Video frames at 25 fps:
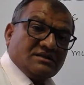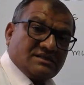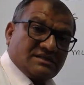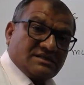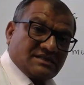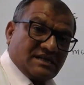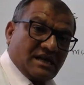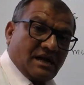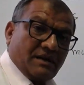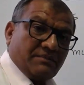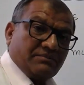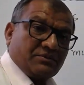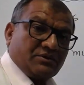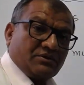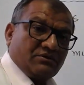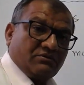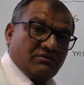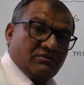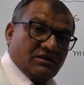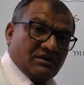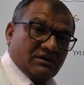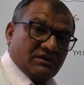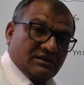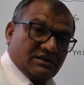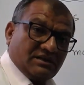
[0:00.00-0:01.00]
shaft
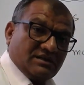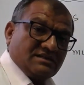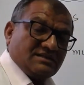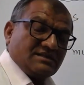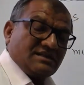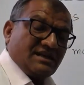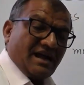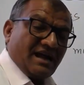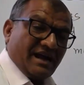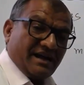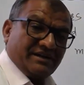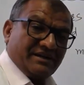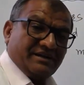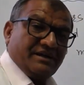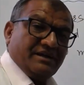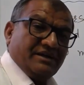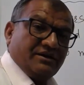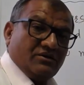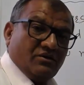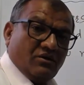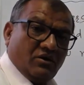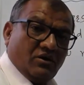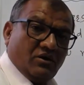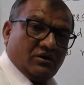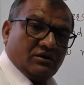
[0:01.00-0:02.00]
work is added
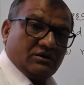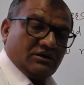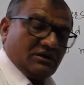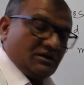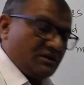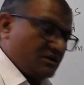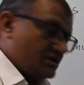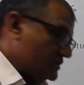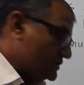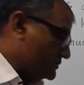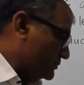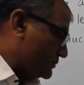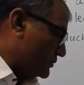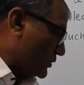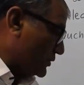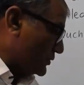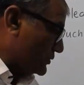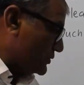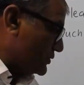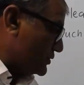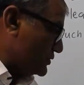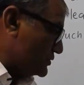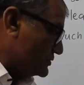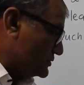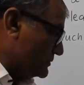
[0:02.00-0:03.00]
or it is
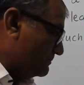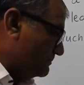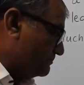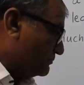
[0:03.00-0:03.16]
produced.